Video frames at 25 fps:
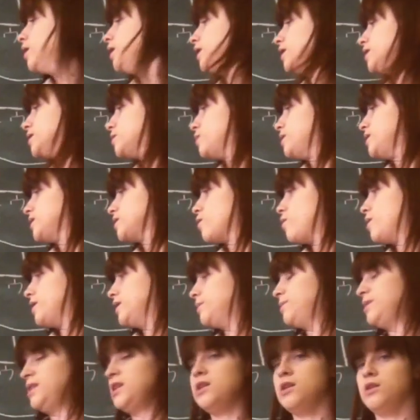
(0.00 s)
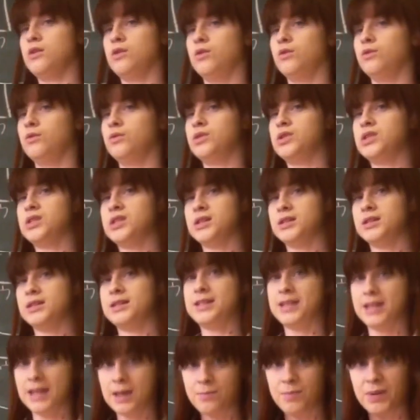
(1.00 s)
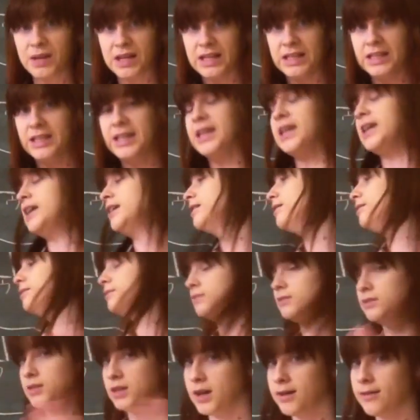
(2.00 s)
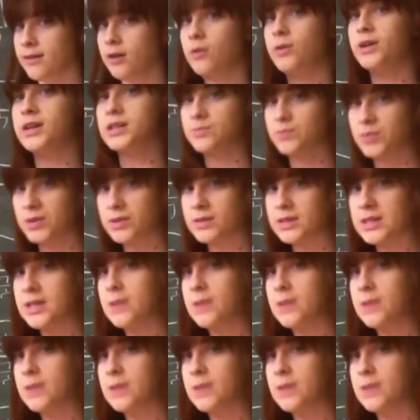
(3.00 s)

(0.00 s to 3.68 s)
is what's going to be used typically, not always, but